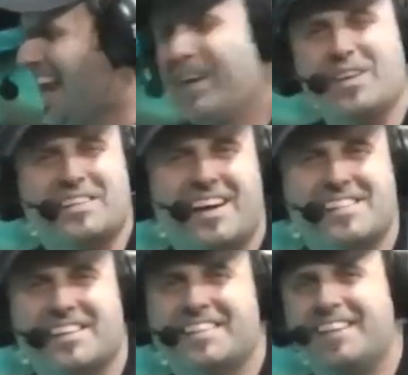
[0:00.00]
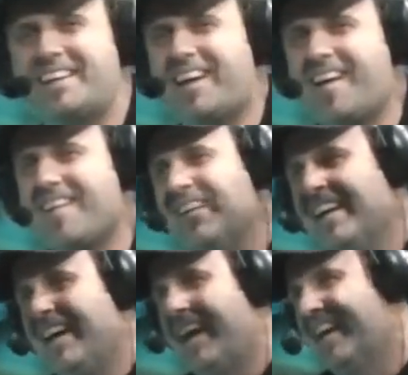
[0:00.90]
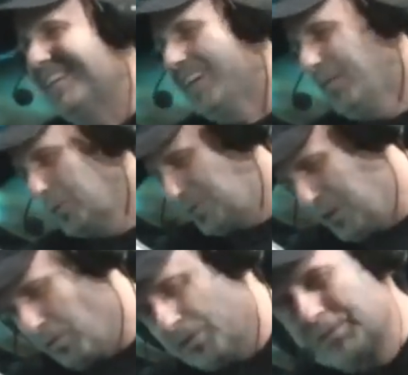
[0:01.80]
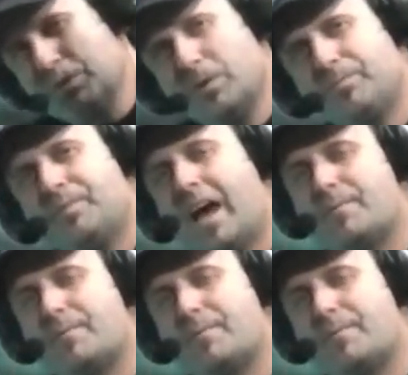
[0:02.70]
Anyways, guys, take care, and we'll see you real soon.